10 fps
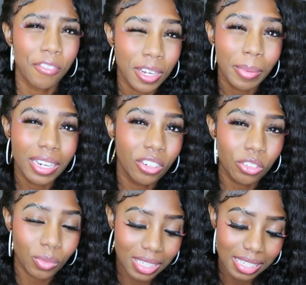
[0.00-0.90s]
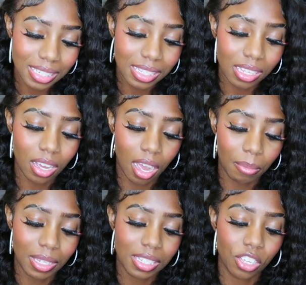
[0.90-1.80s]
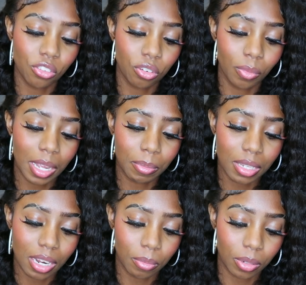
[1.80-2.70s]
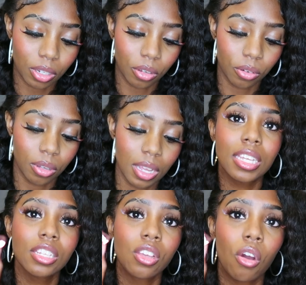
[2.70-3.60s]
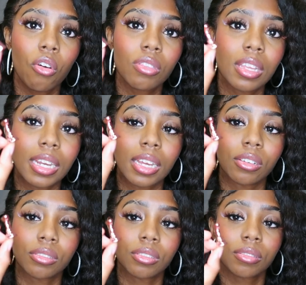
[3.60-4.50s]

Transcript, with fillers: if anybody knows what this is in the comments, can you correct me down below? These hold the nails,